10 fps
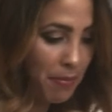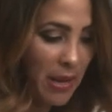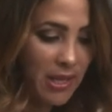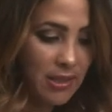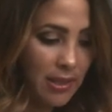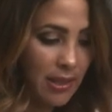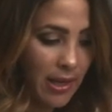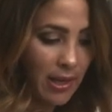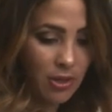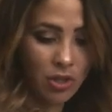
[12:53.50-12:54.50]
and baste it
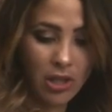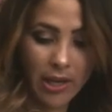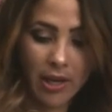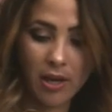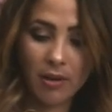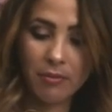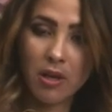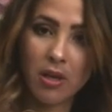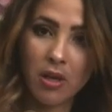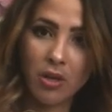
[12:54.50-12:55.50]
like a,
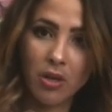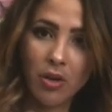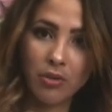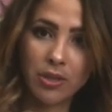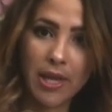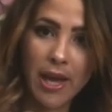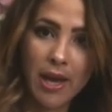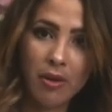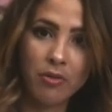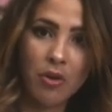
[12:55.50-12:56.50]
you know,
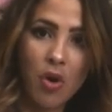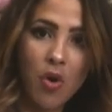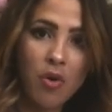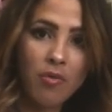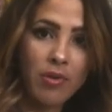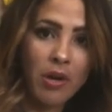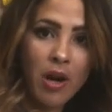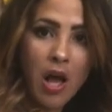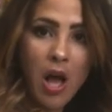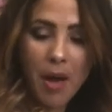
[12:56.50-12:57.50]
down, over,
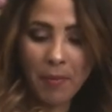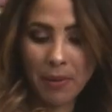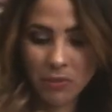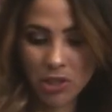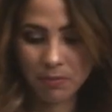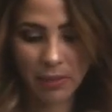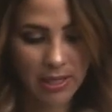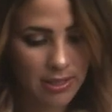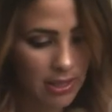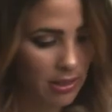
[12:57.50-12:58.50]
up. I'm just
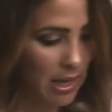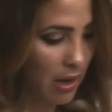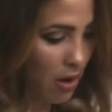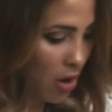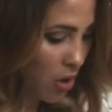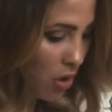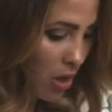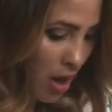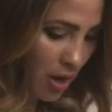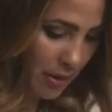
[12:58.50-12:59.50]
basting that
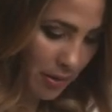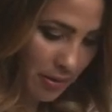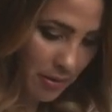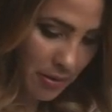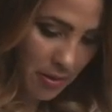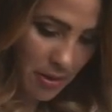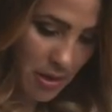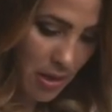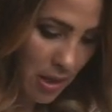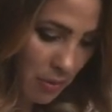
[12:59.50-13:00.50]
all on.
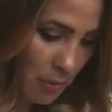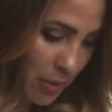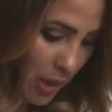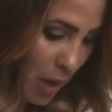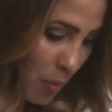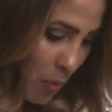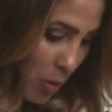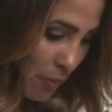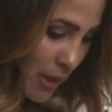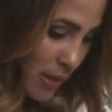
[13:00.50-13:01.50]
Let me put a couple
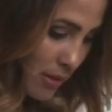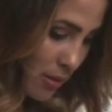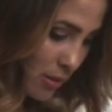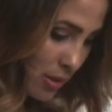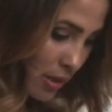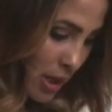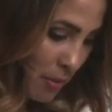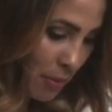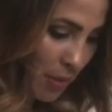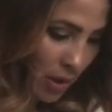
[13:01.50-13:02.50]
more pins so it doesn't
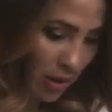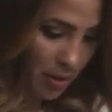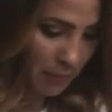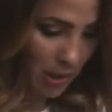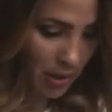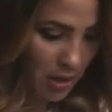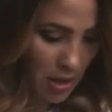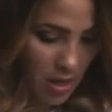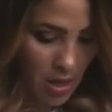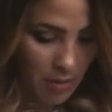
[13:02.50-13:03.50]
come apart on me.
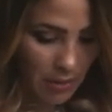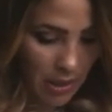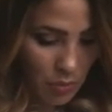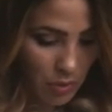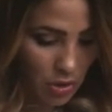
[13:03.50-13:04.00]
Because